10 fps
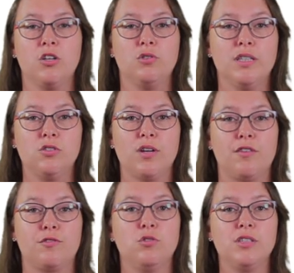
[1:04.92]
You need to
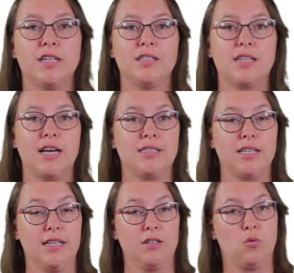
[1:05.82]
have good insights
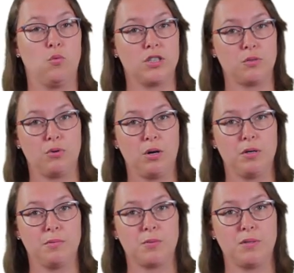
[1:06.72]
in what a
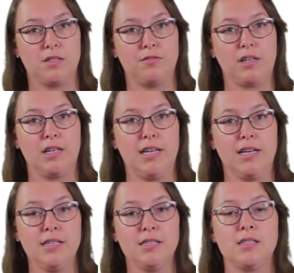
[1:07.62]
problem specifically
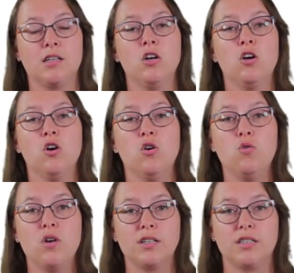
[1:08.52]
is,
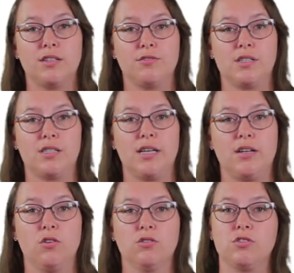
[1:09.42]
who are the different
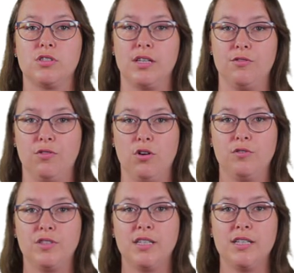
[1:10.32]
stakeholders
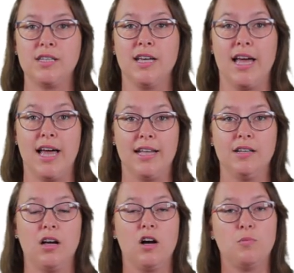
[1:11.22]
involved in it,
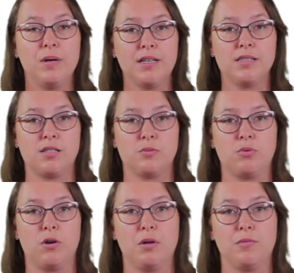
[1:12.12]
and how big is this
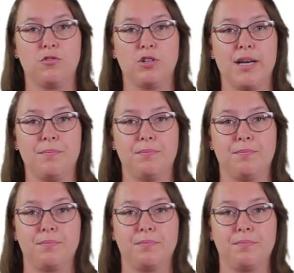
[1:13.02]
problem for them.